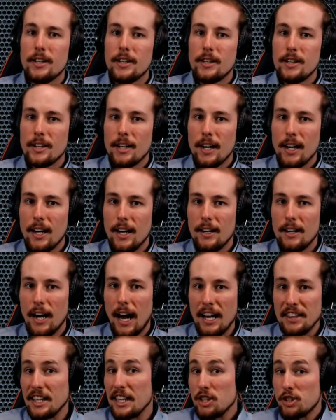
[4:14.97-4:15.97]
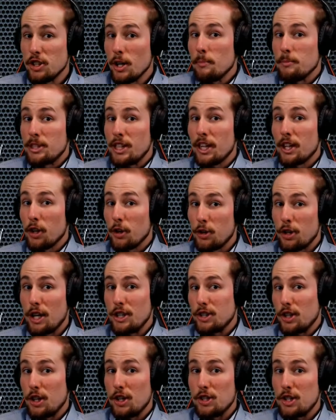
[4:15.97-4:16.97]
Uh, I think sure. Jim Ziegler does a
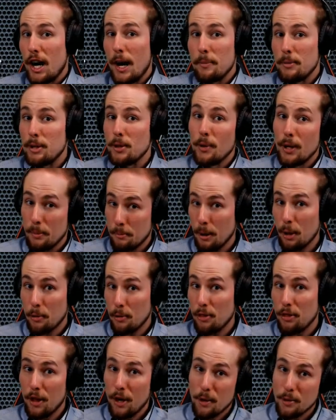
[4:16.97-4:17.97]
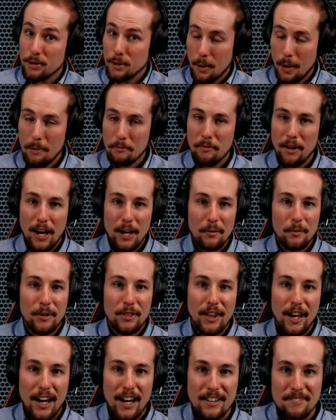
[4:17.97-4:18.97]
good job of doing both, though, so I'm fine with
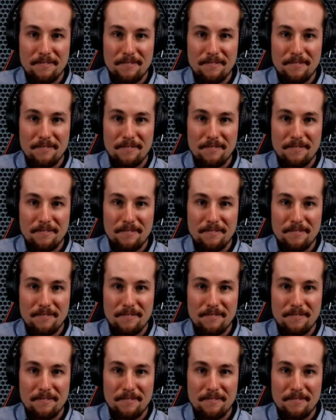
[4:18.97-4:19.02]
that.